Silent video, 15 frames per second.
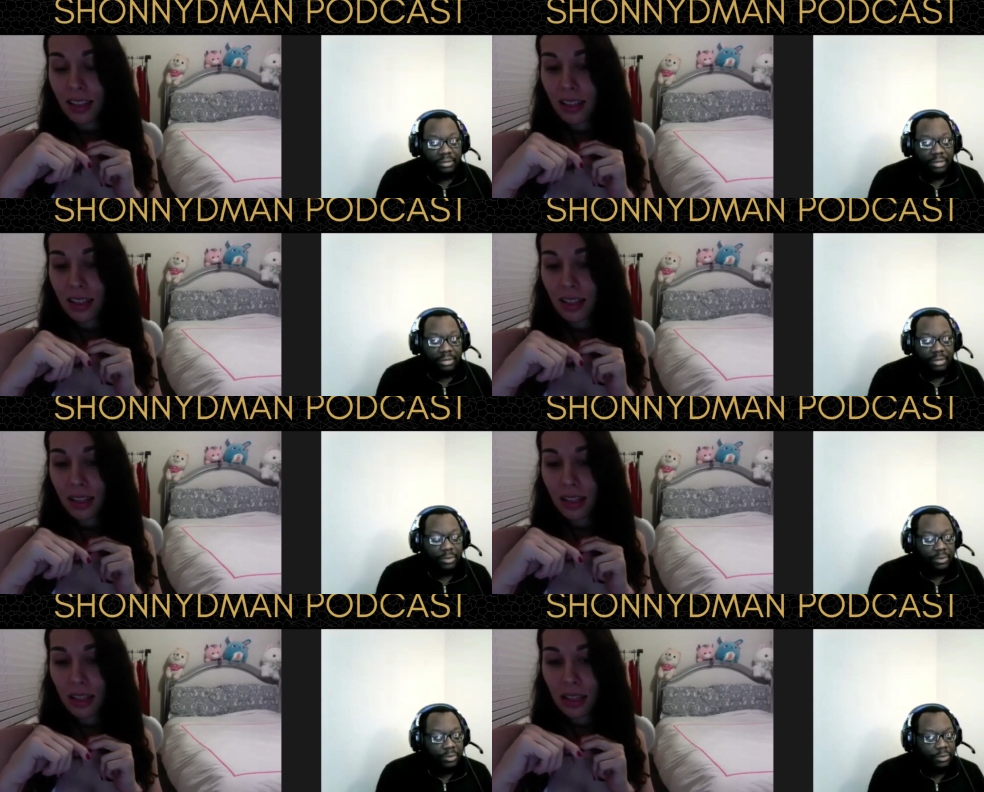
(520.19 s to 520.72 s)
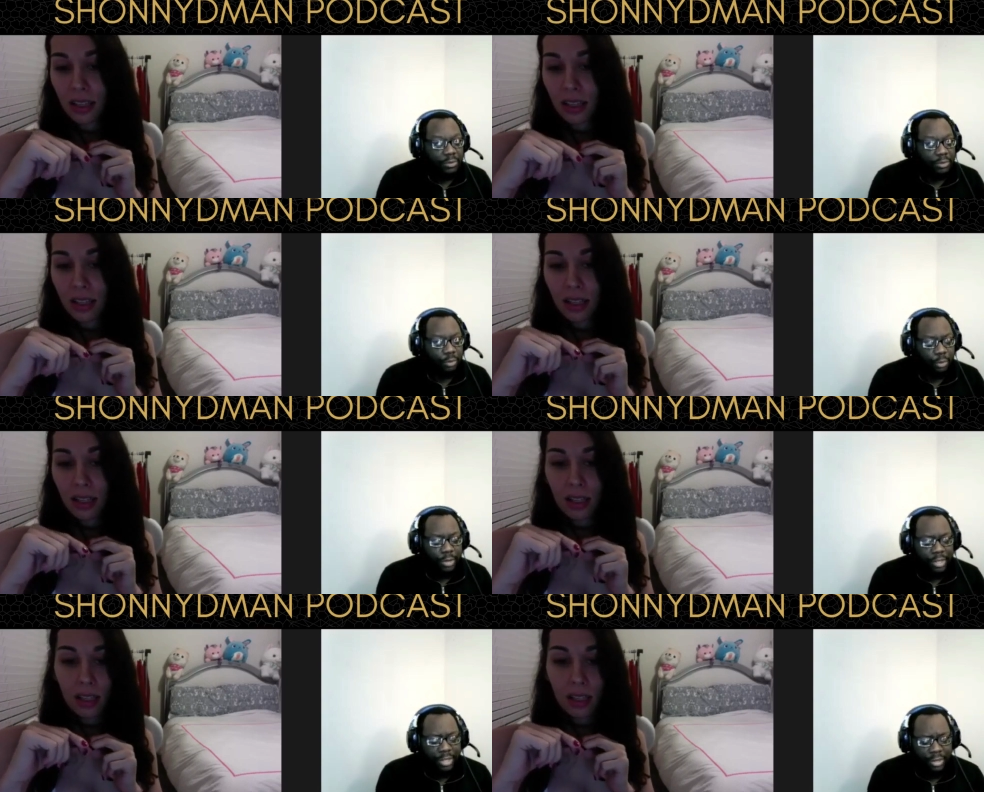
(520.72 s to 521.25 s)
Speaker 1: two,
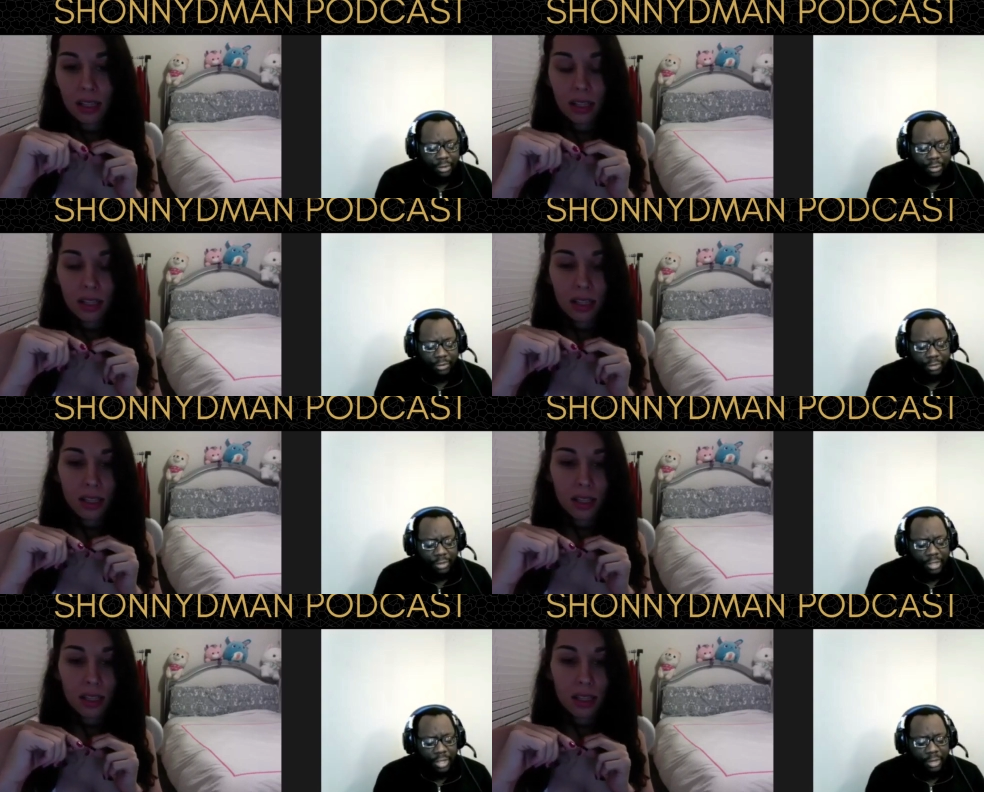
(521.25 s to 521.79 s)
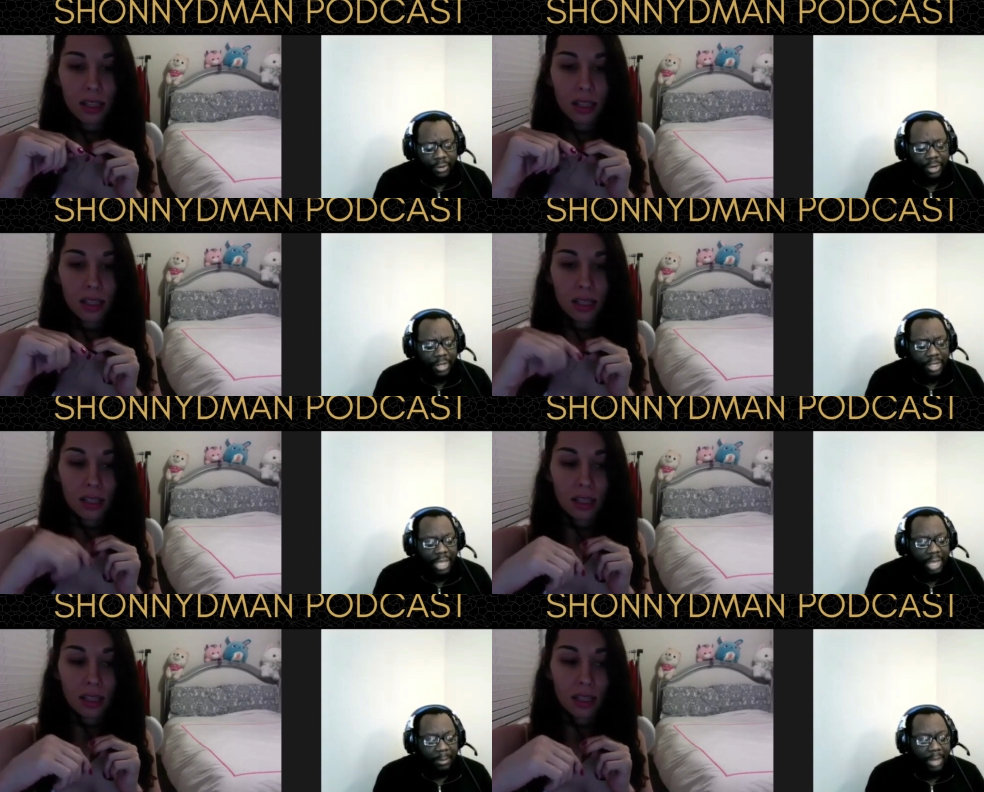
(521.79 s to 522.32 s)
three years
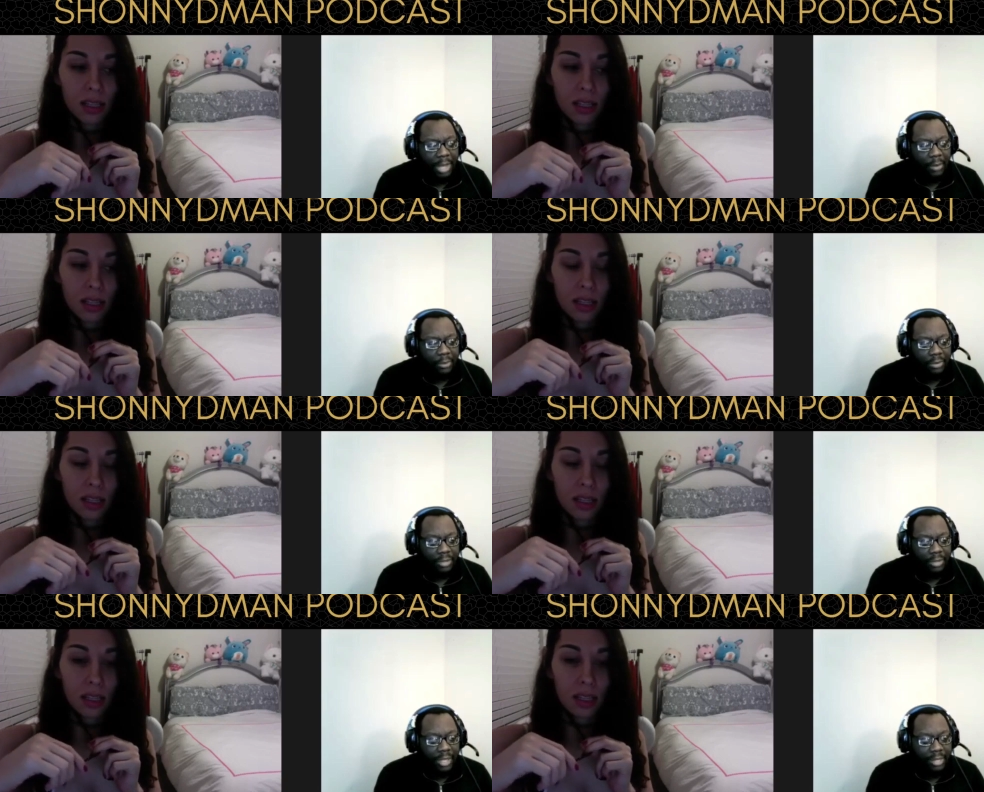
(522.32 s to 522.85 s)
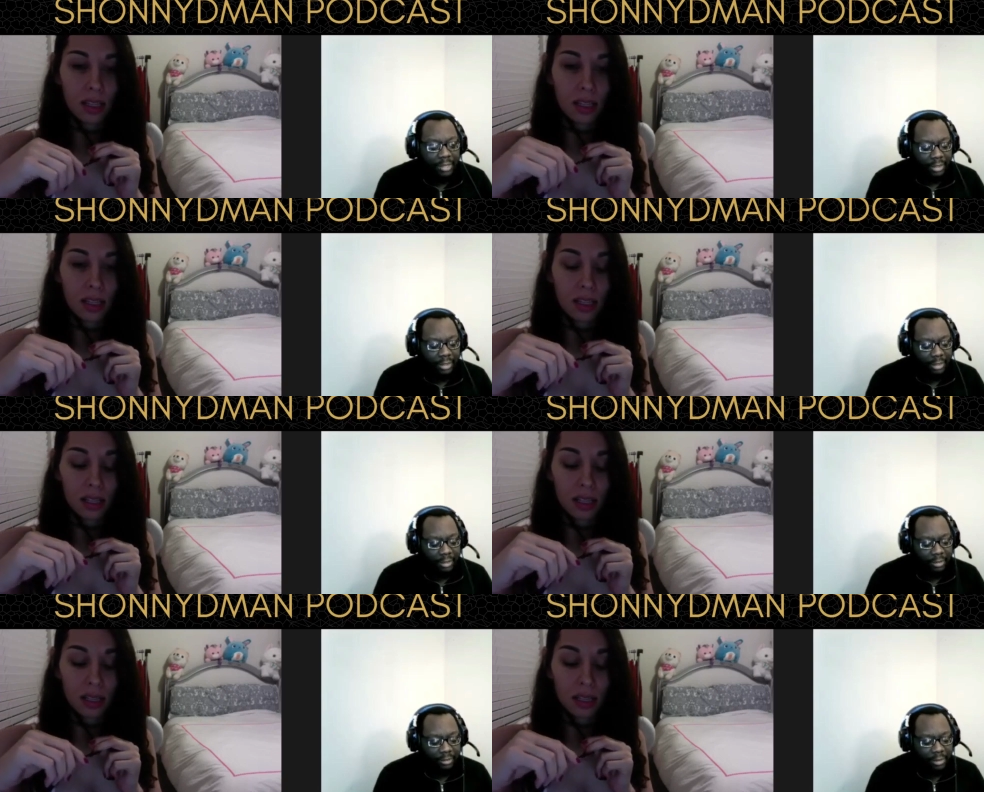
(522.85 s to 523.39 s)
ago. They came out with like
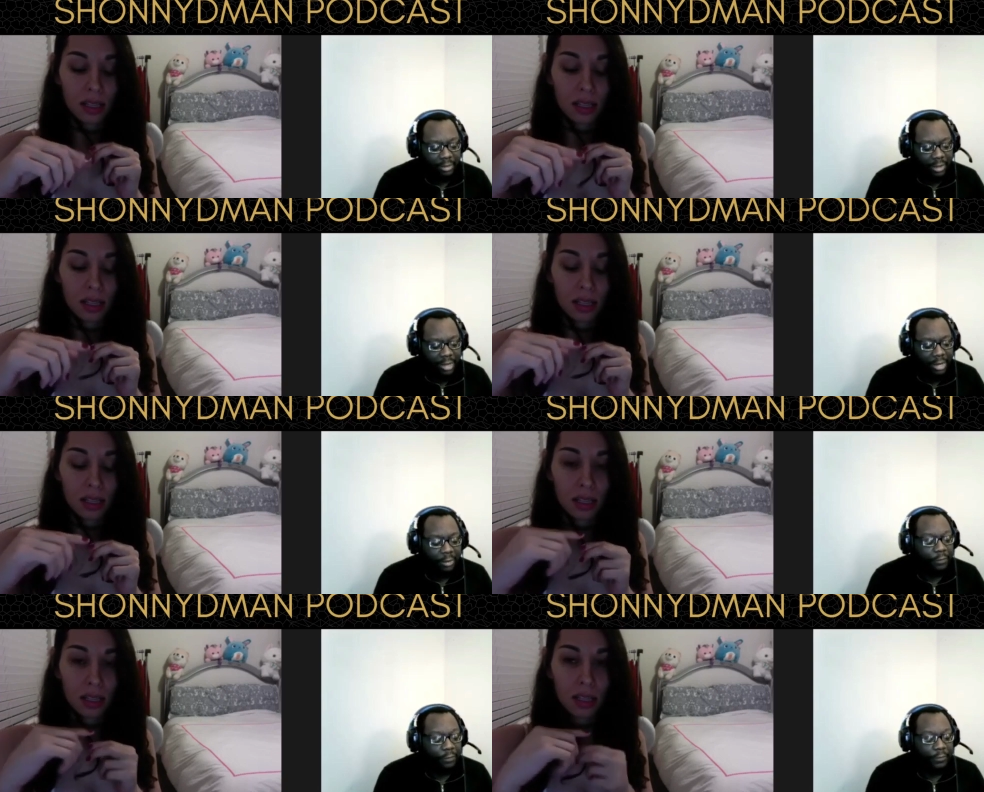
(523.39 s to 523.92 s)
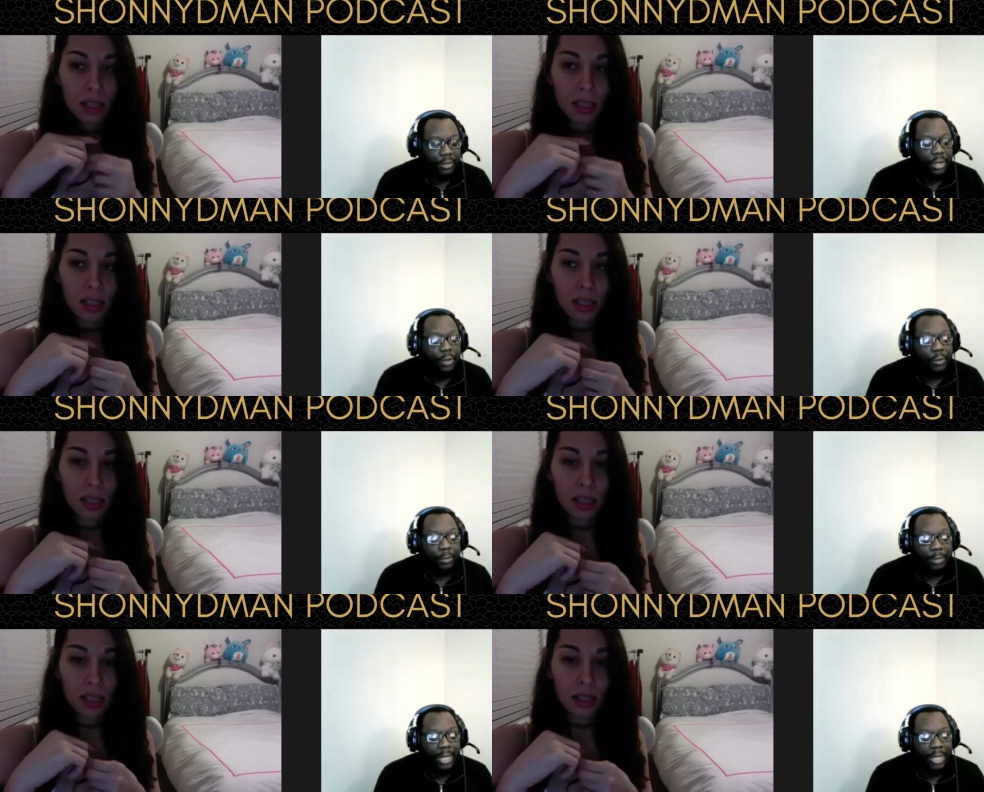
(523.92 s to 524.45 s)
a, I don't know if you
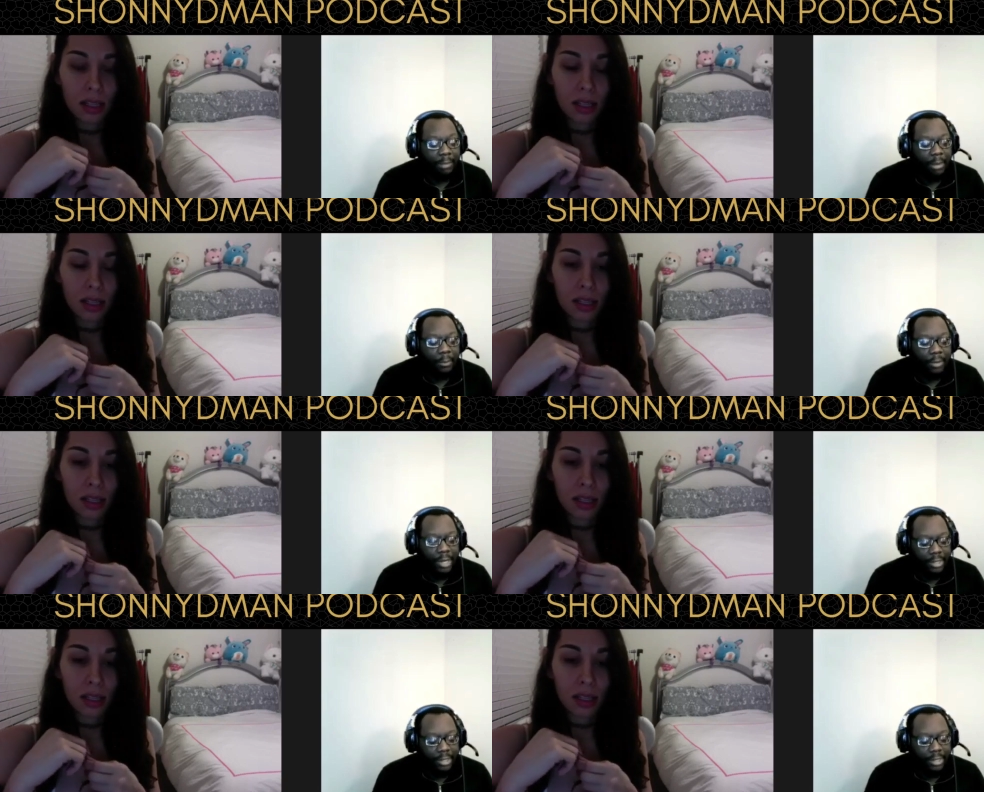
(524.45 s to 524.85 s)
know it, but they came out with